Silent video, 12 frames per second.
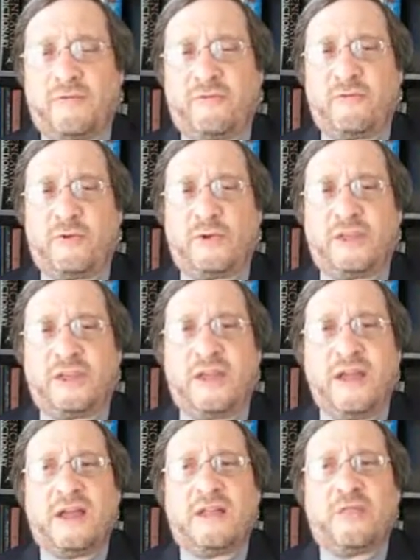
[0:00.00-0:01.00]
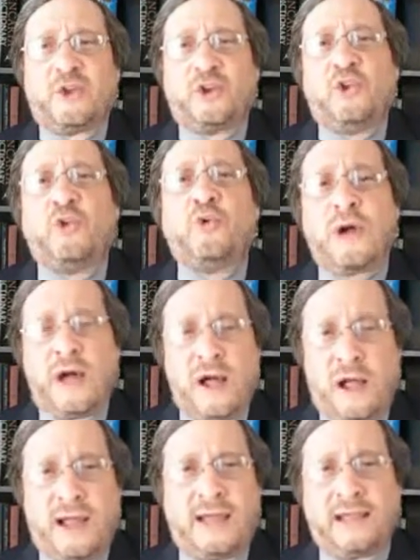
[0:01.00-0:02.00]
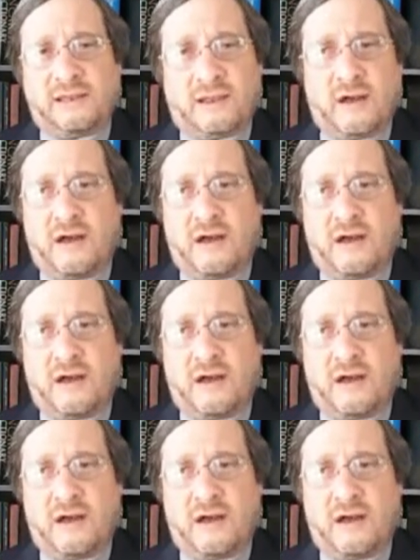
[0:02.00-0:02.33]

for the new kind